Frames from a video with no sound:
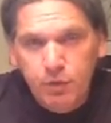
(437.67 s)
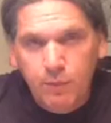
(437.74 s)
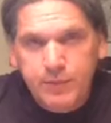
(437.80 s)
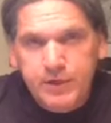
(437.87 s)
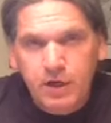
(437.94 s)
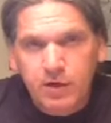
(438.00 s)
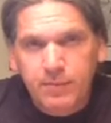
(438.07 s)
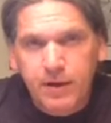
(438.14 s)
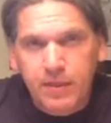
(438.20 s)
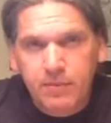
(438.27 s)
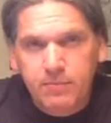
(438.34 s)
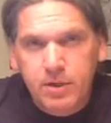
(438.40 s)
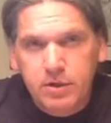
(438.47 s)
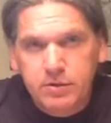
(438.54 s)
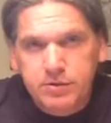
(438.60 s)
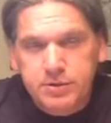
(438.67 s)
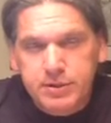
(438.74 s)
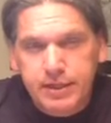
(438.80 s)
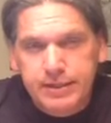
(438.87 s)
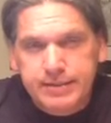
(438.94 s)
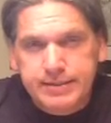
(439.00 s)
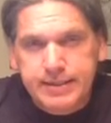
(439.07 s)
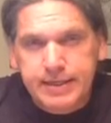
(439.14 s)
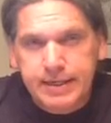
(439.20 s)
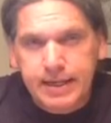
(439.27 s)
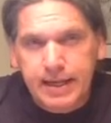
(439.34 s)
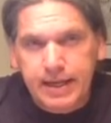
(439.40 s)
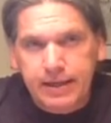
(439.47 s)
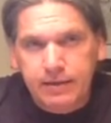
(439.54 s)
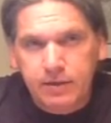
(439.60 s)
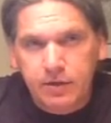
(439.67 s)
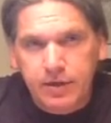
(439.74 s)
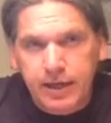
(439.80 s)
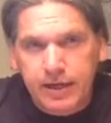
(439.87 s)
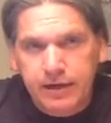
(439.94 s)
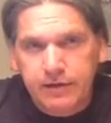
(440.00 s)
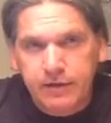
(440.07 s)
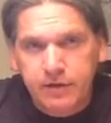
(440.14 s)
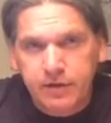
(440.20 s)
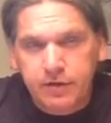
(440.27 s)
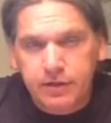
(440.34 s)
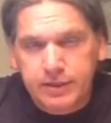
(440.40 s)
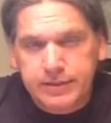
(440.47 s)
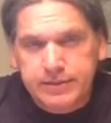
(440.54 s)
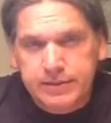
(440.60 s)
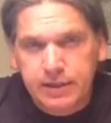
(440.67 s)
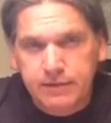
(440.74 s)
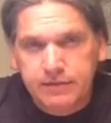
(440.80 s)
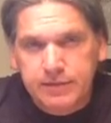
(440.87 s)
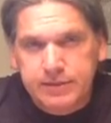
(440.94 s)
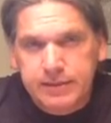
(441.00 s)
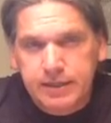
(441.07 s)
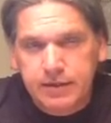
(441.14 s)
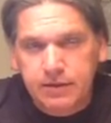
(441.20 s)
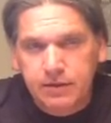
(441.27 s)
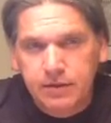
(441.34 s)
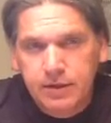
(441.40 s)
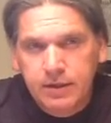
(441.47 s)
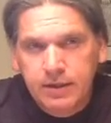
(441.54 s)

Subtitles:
we talk about the most, is DNA, located in the nucleus of the cell.